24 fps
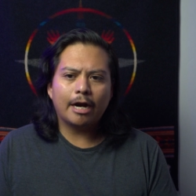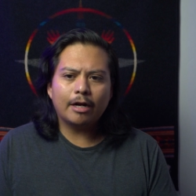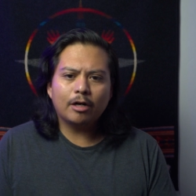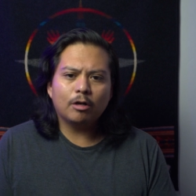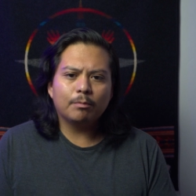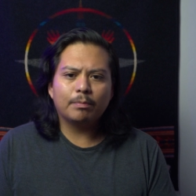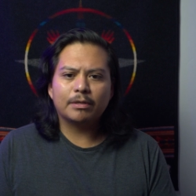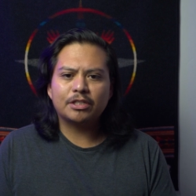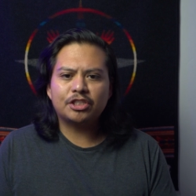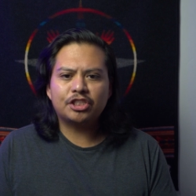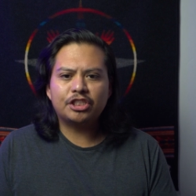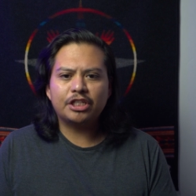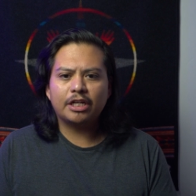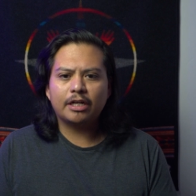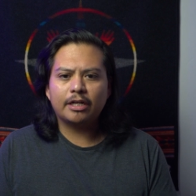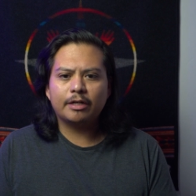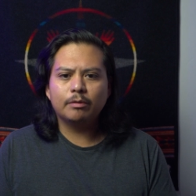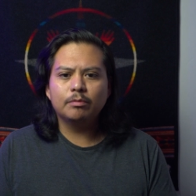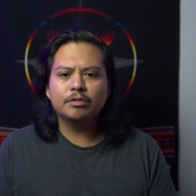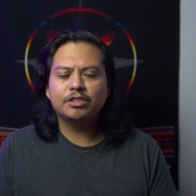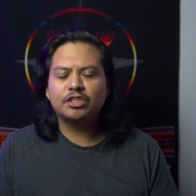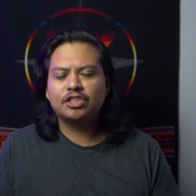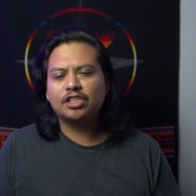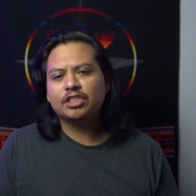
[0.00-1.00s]
I don't know, but it
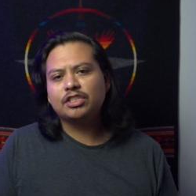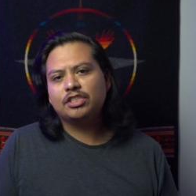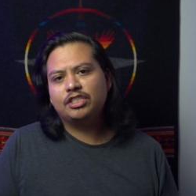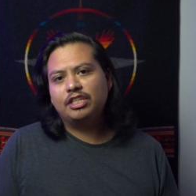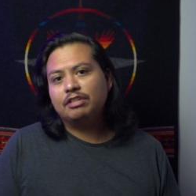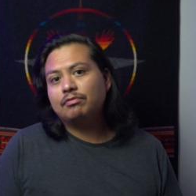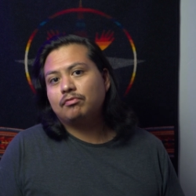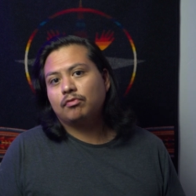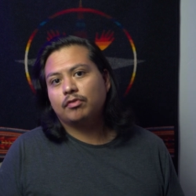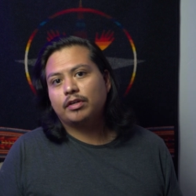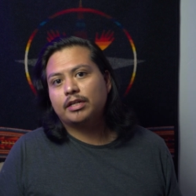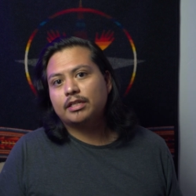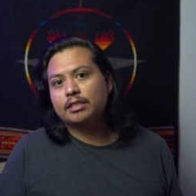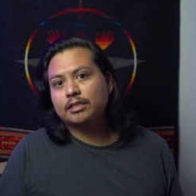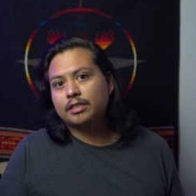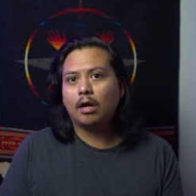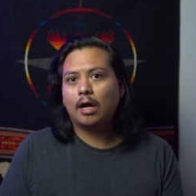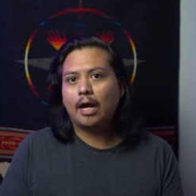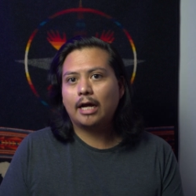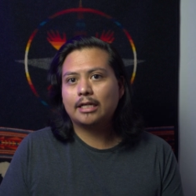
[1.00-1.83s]
was just different